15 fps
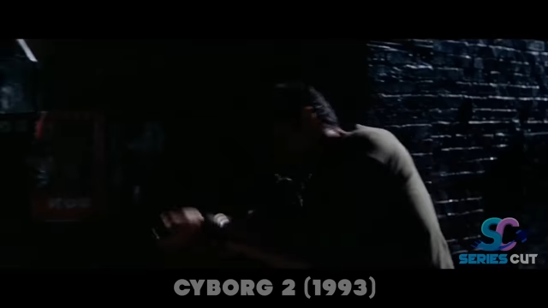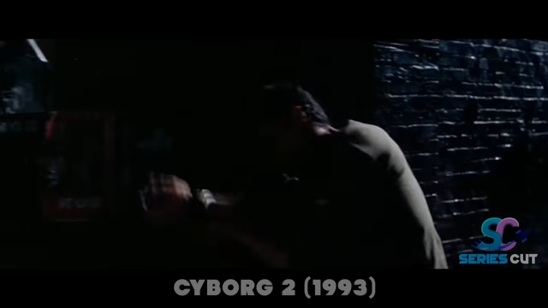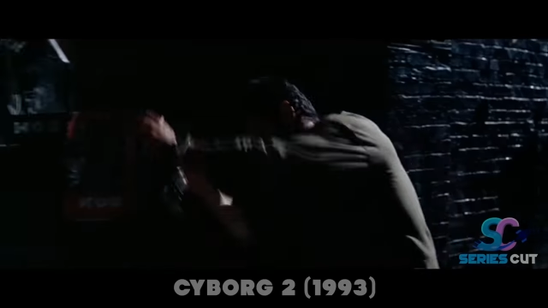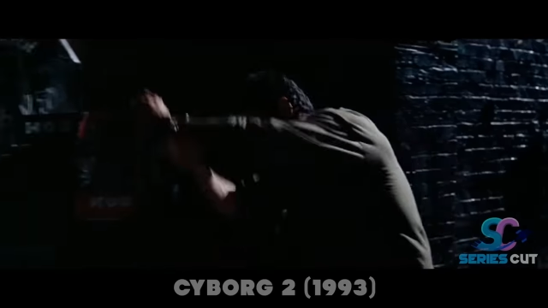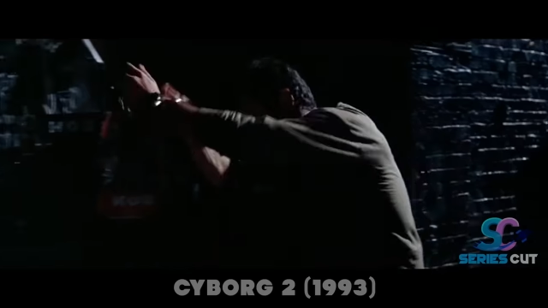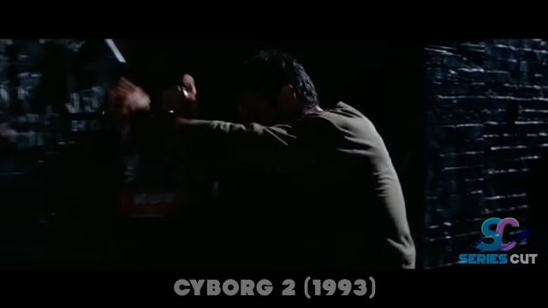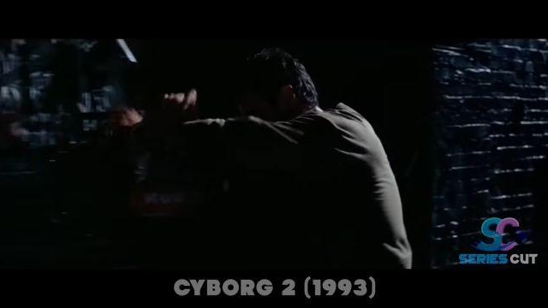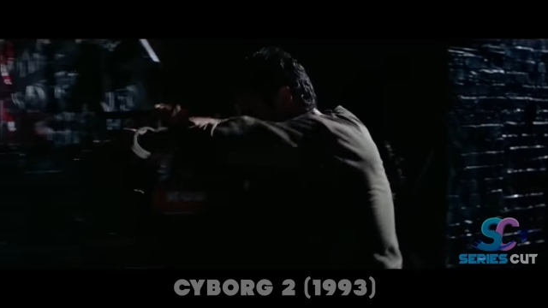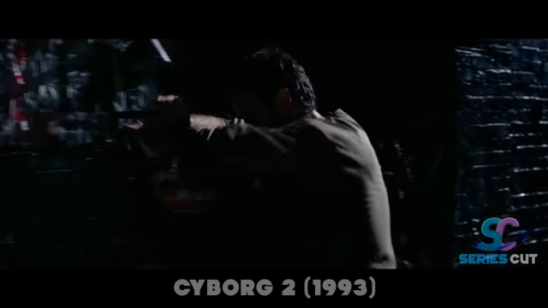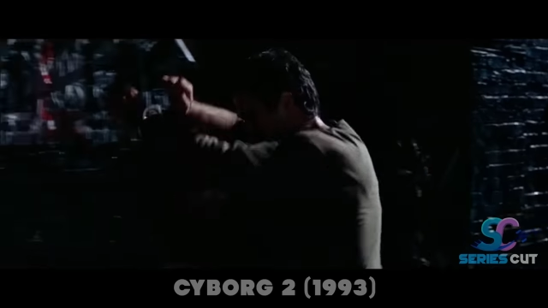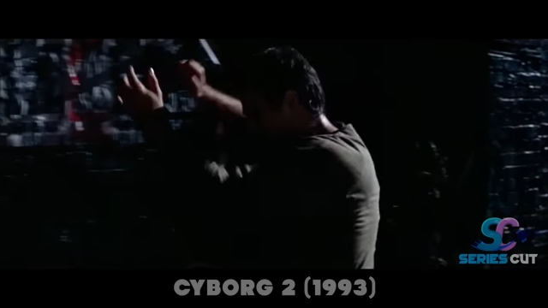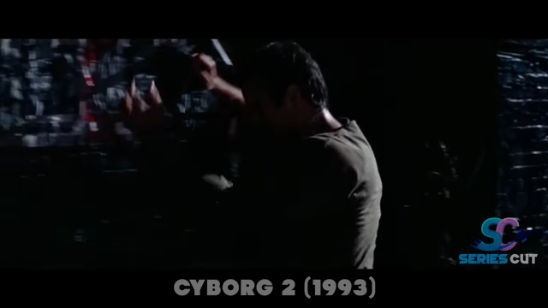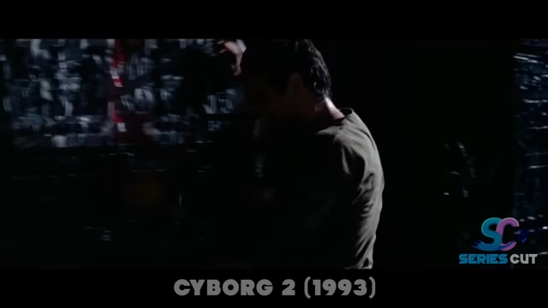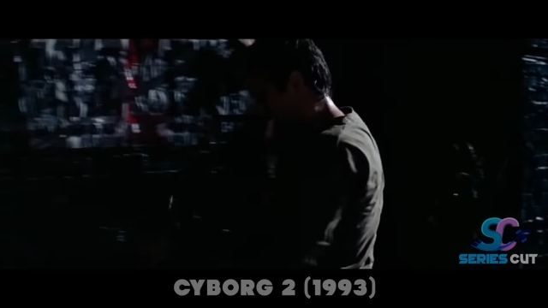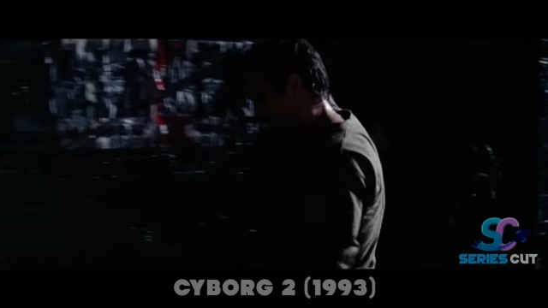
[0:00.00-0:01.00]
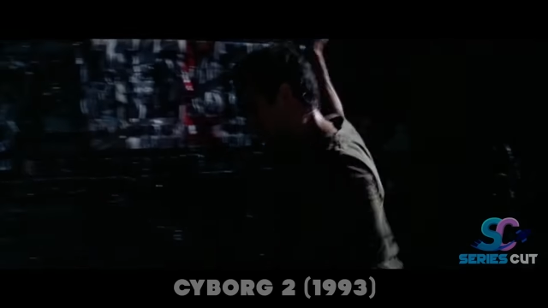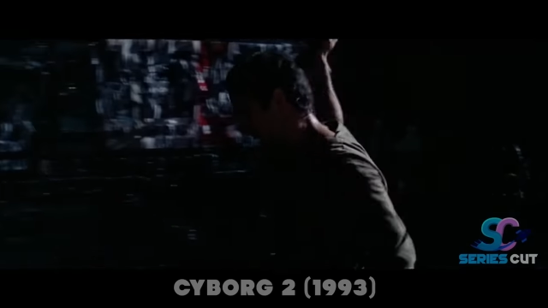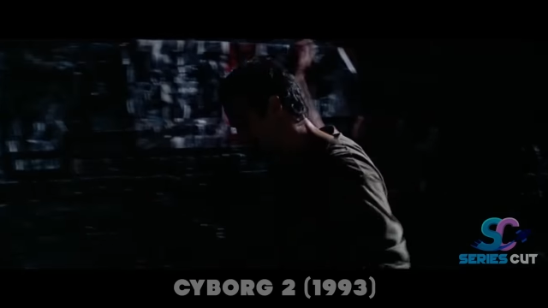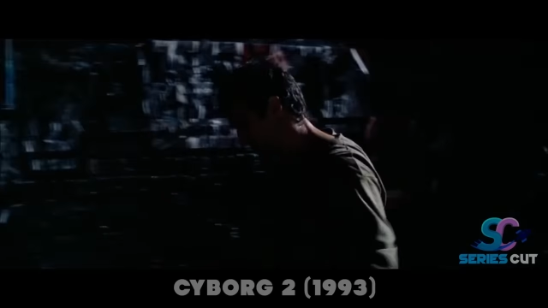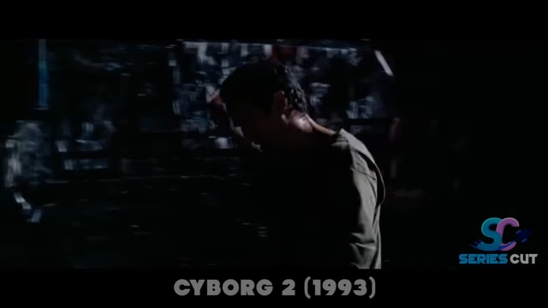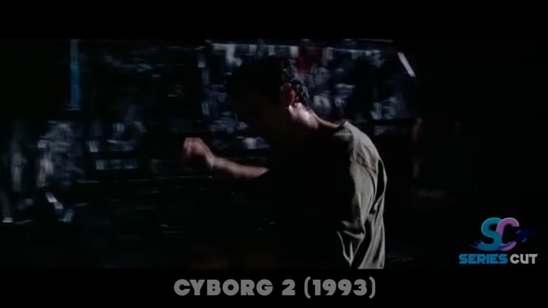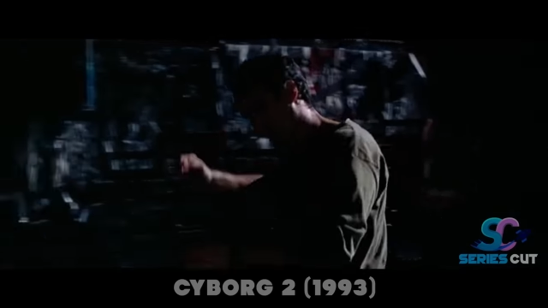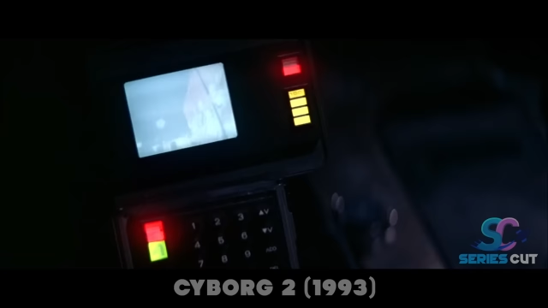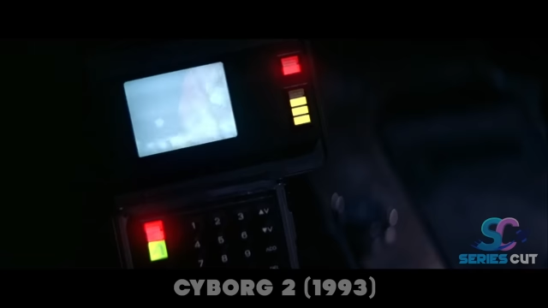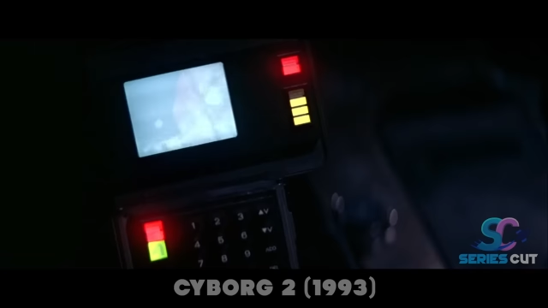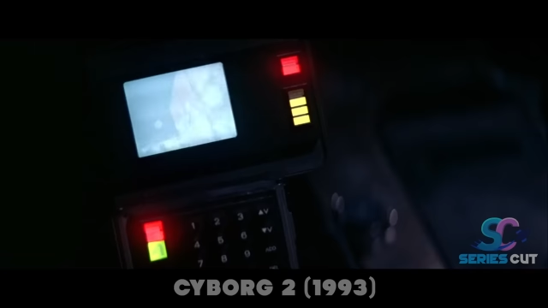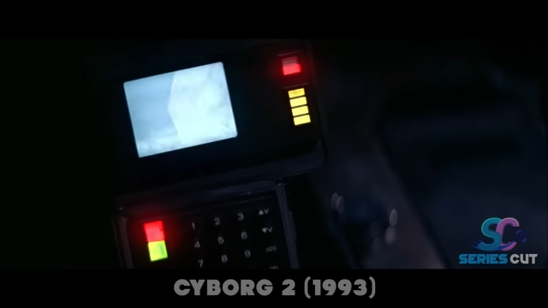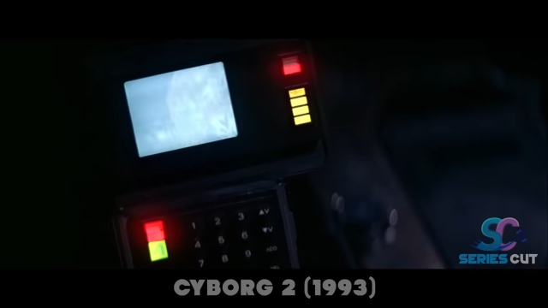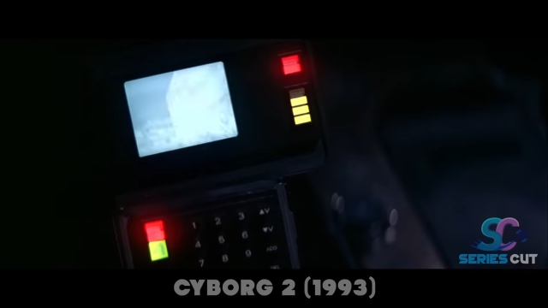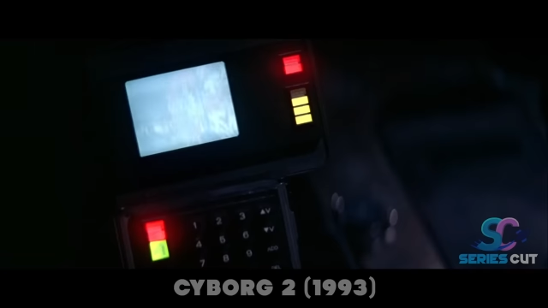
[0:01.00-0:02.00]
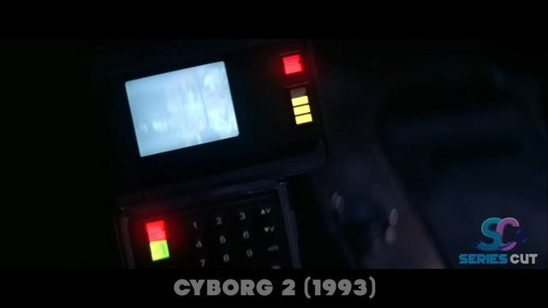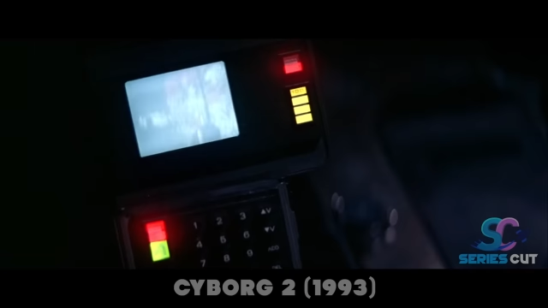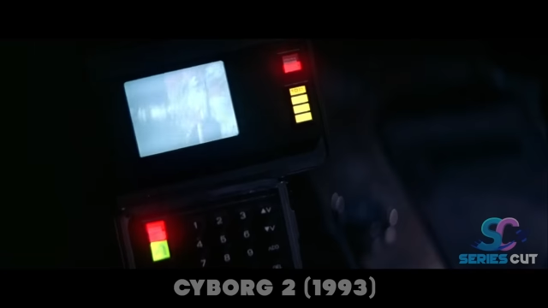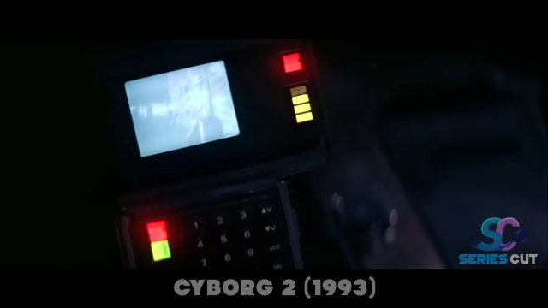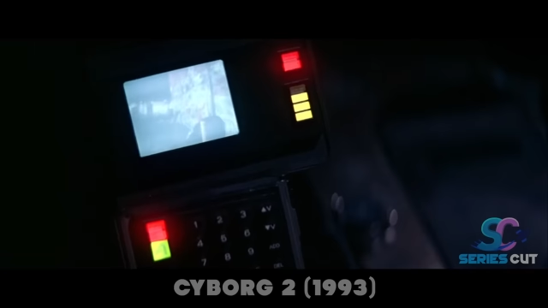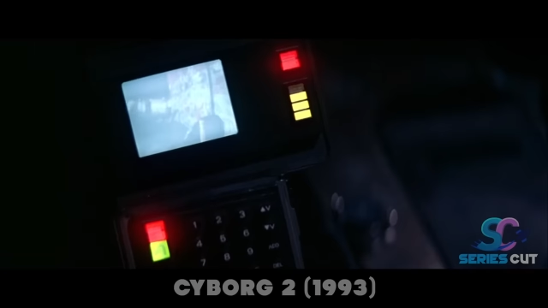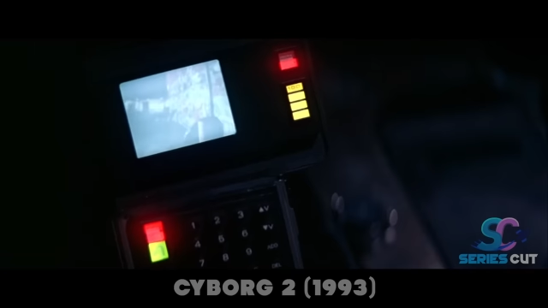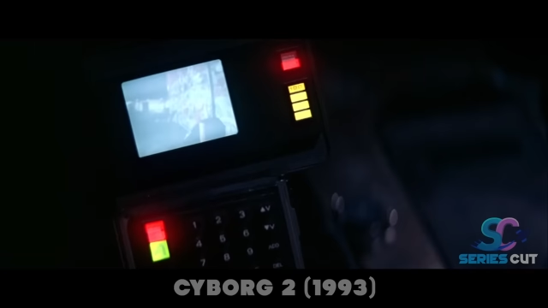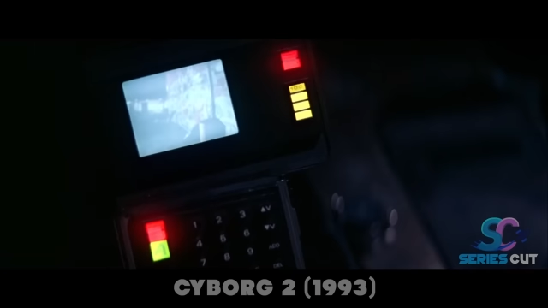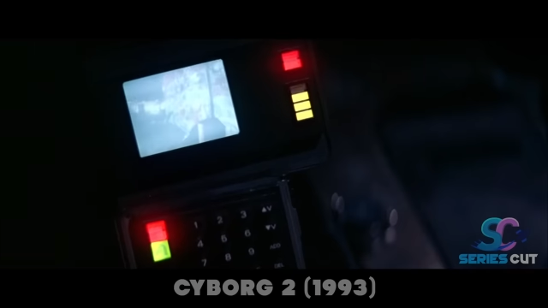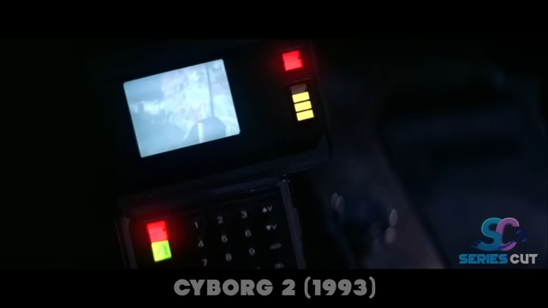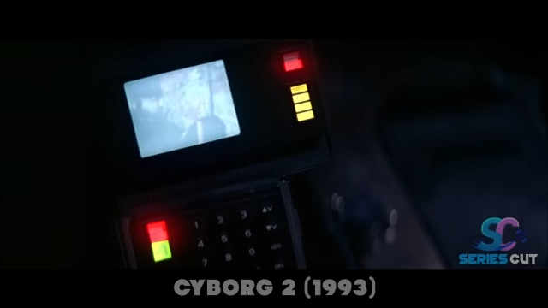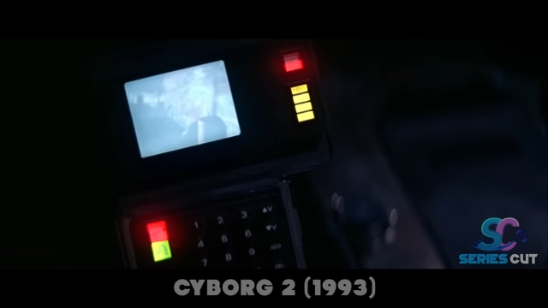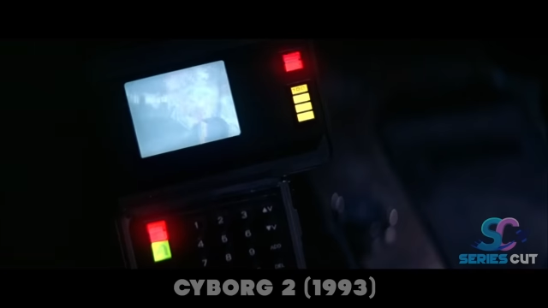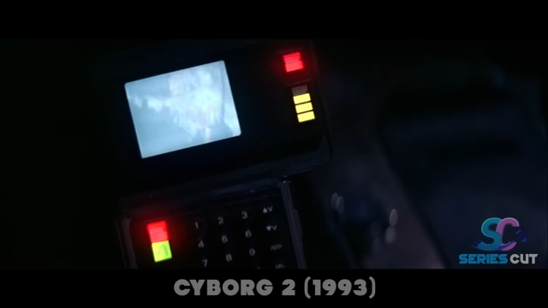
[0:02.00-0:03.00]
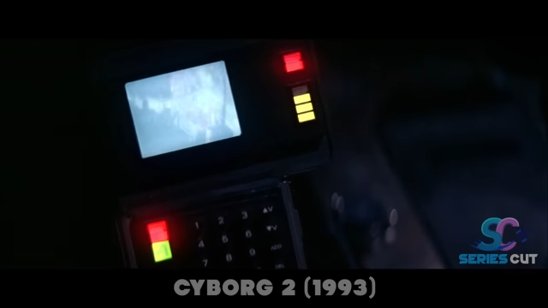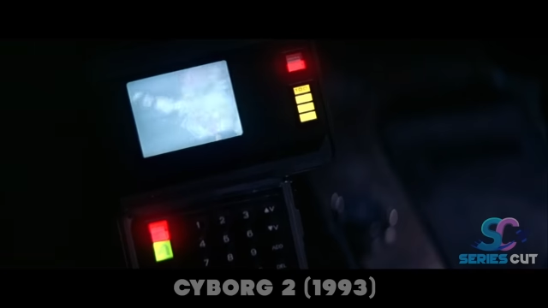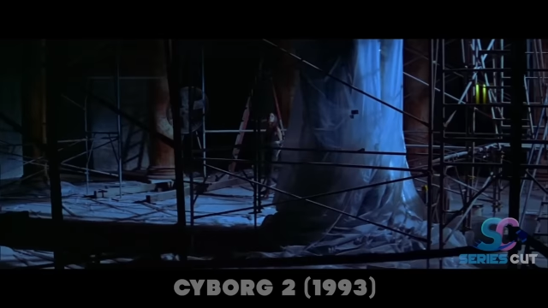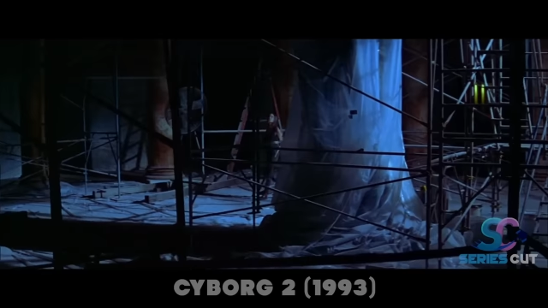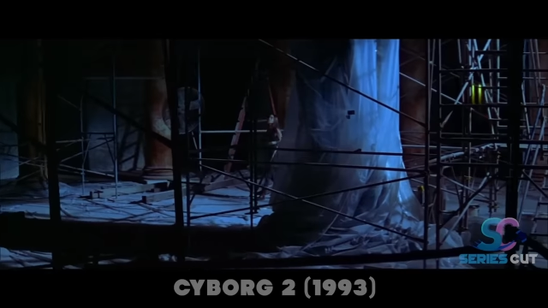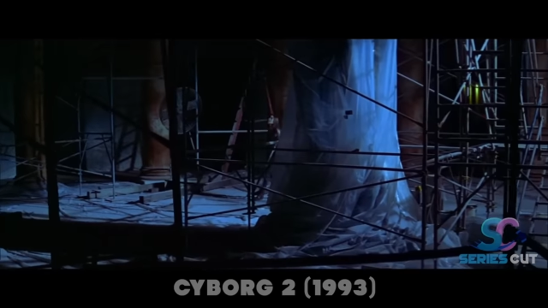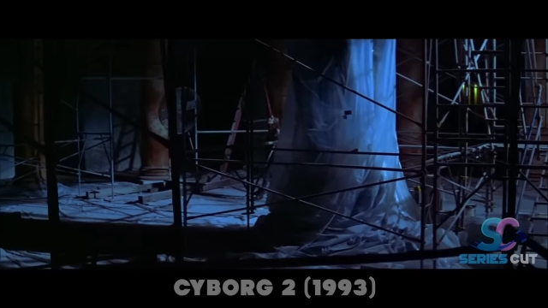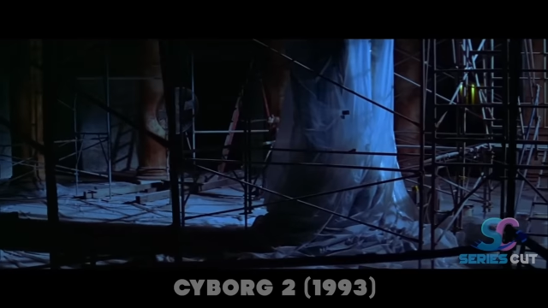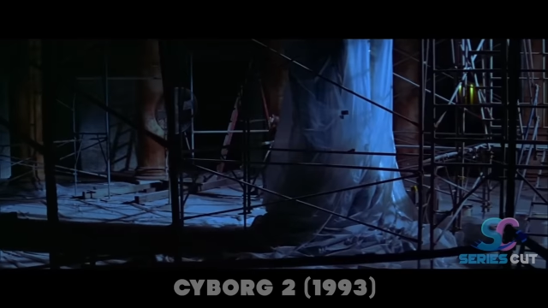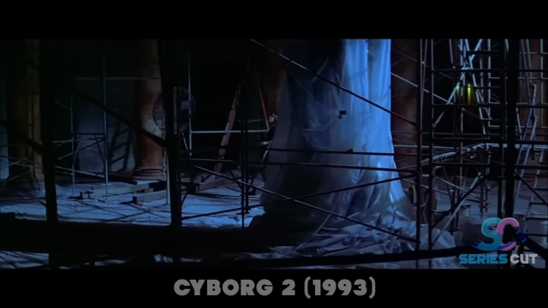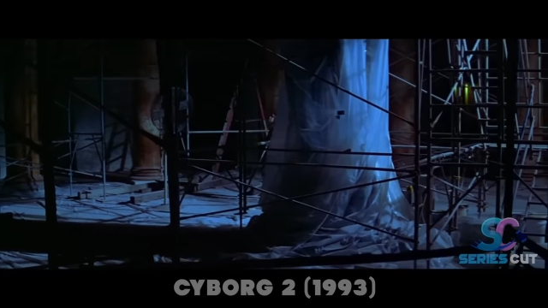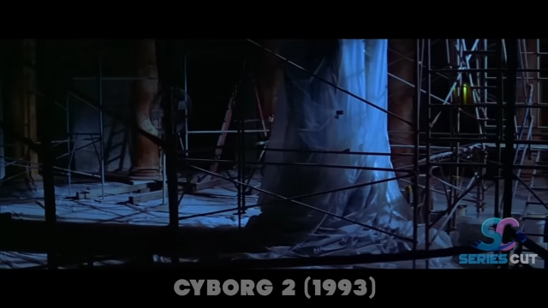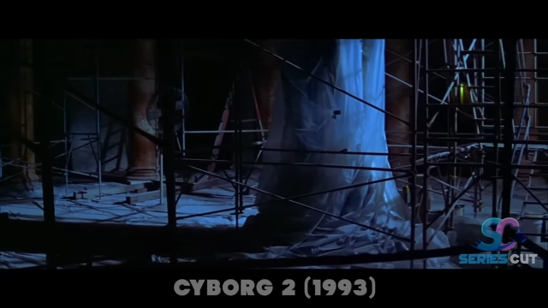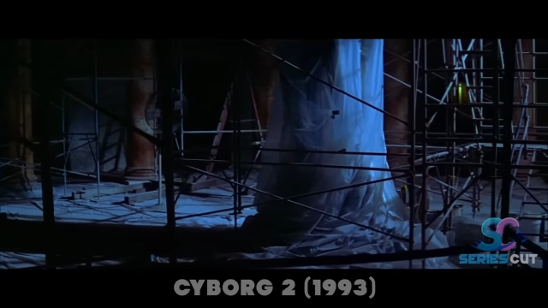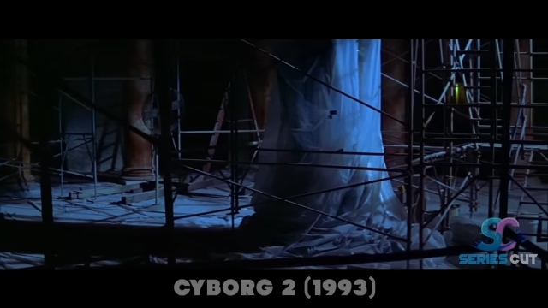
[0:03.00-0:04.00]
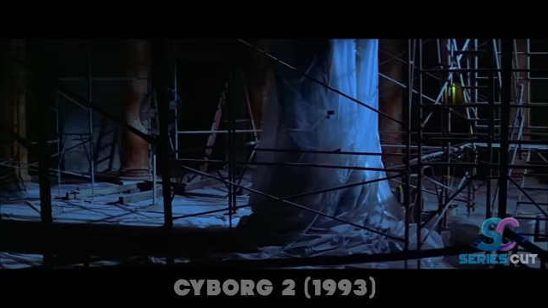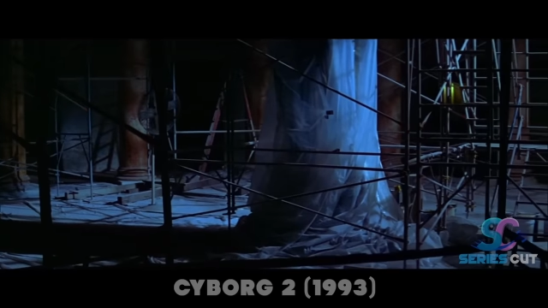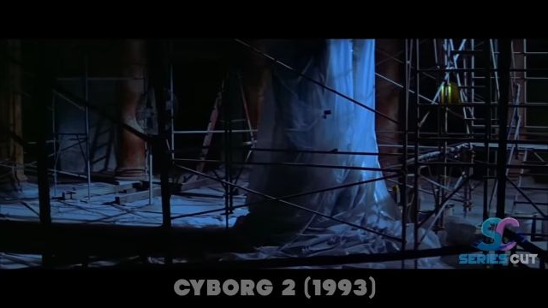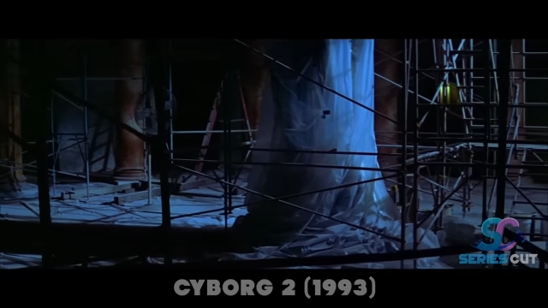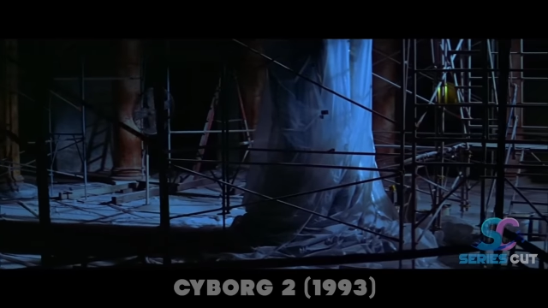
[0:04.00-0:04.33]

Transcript: Nobody's mouth can be seen.